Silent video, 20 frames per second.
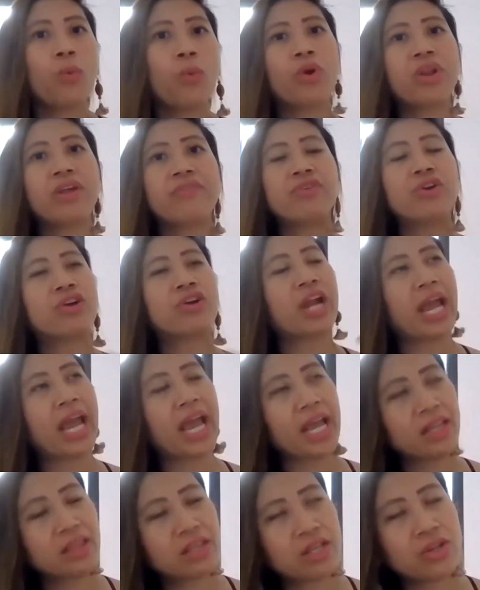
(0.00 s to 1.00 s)
What if you
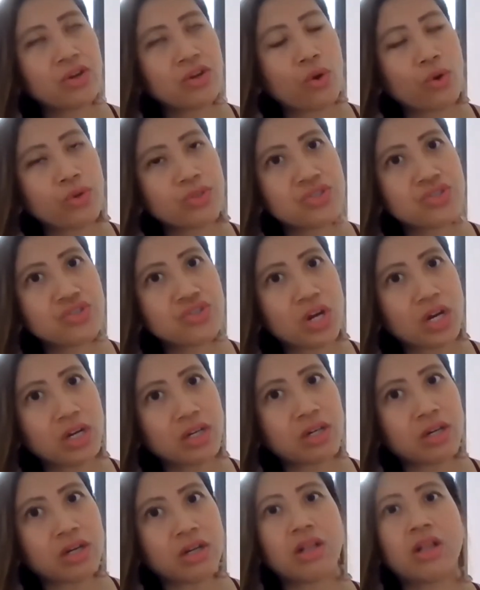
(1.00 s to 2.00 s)
created your own
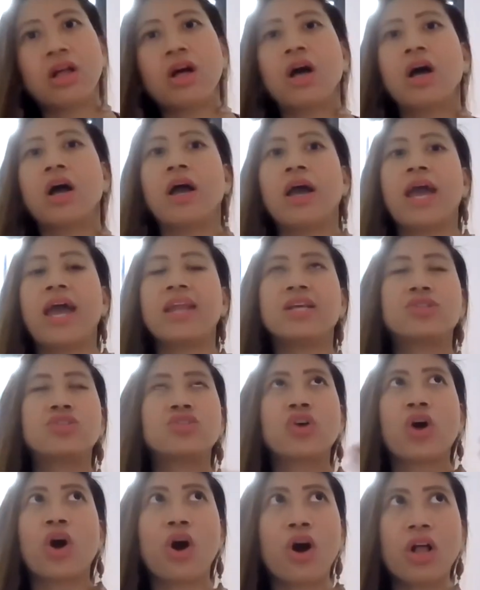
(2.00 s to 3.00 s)
struggle and
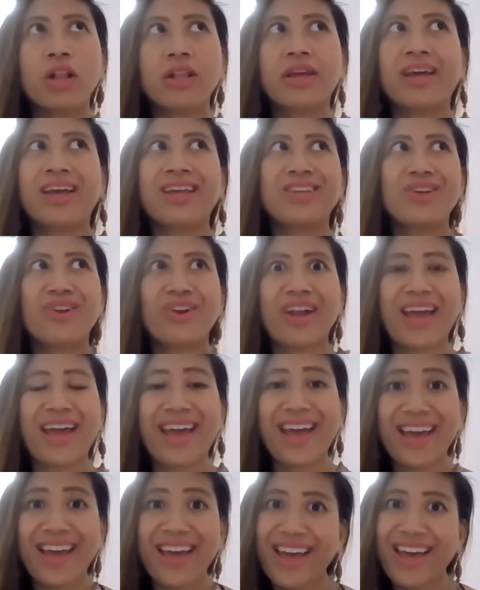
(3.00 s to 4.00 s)
it's all in your
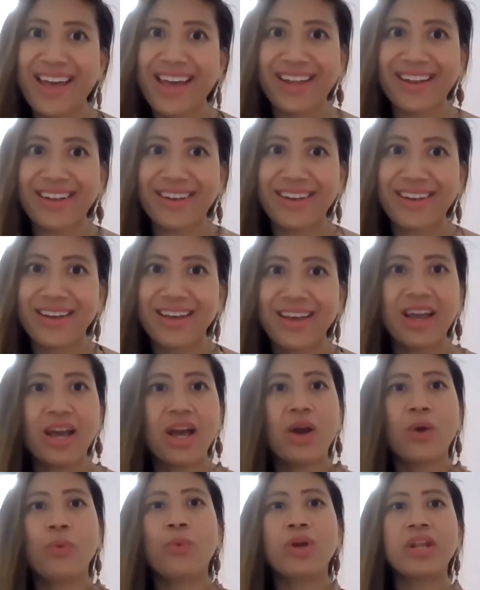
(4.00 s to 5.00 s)
head?
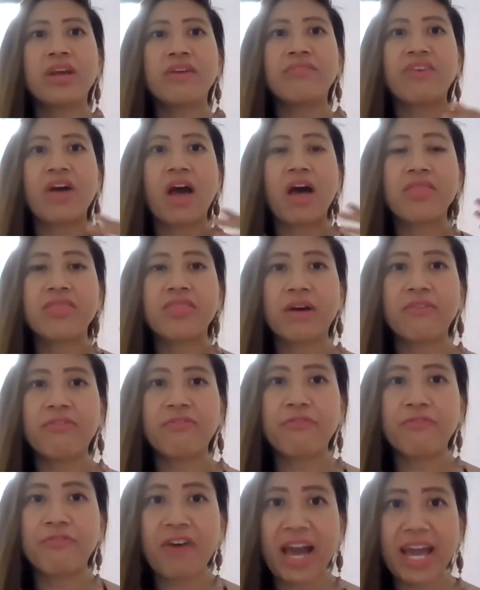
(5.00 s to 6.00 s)
What if the
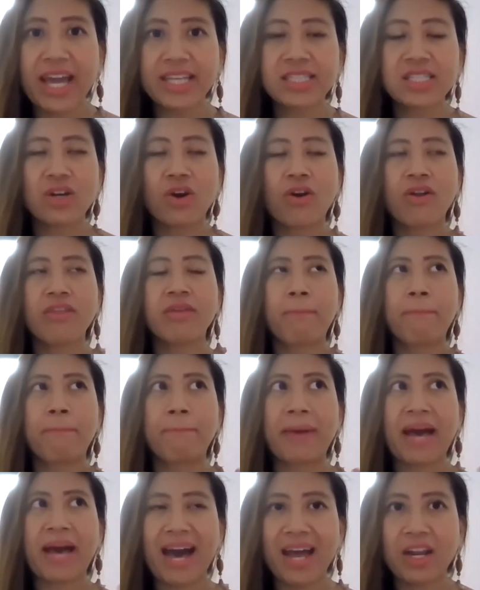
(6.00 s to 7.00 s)
fight or the
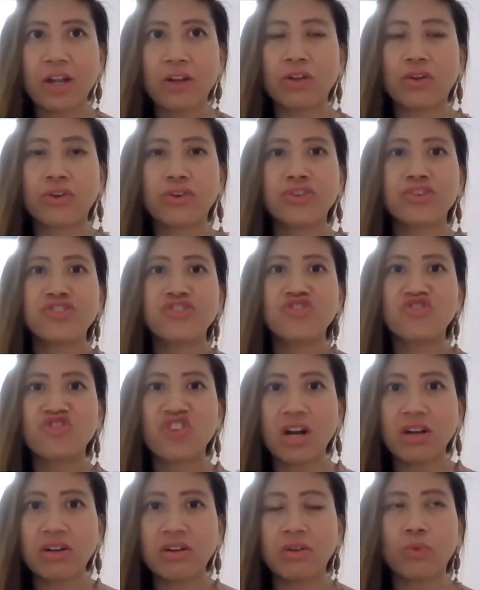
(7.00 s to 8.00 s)
battle or the
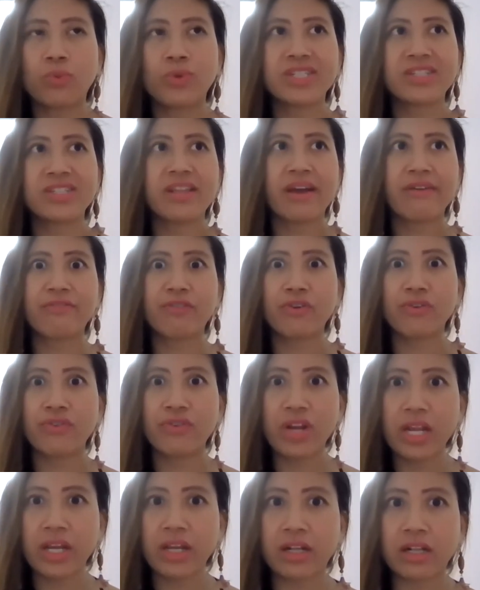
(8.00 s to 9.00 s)
struggle was never
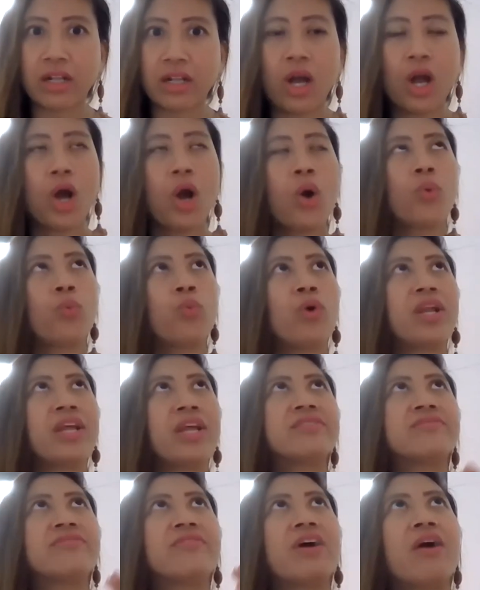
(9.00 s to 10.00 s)
real? What
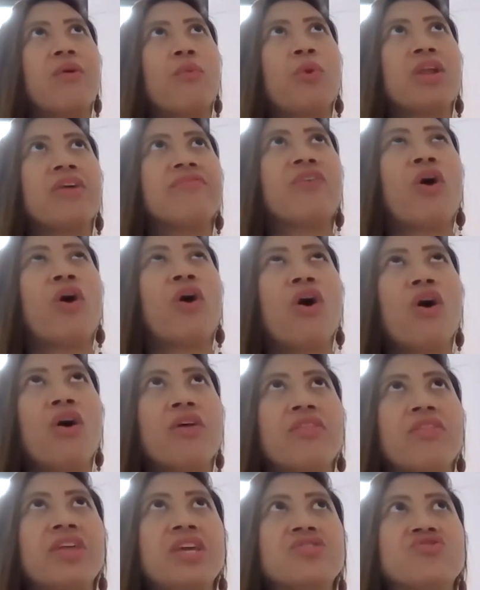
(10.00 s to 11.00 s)
if
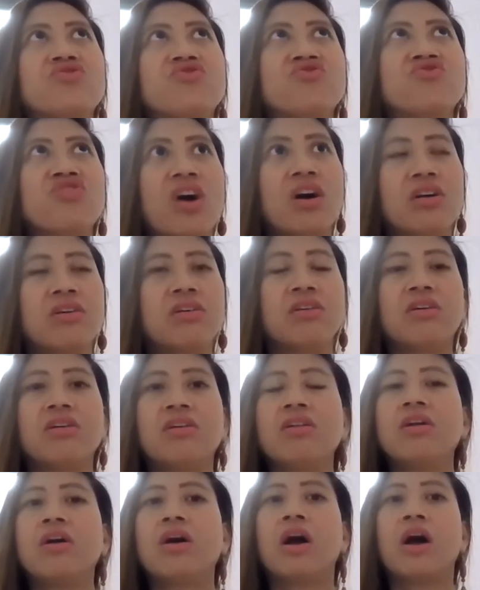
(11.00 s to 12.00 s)
all of these
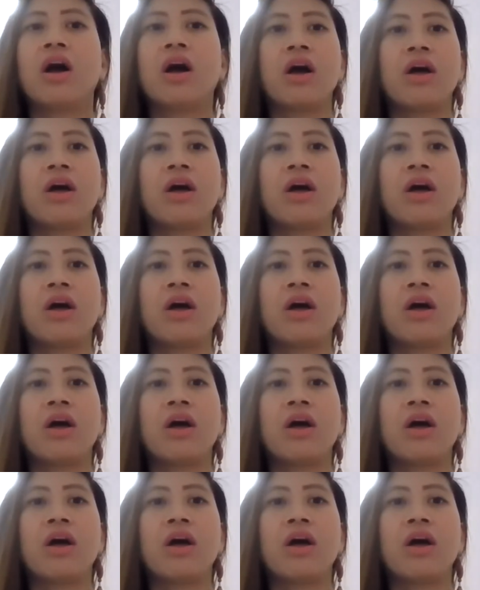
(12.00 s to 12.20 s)
struggle,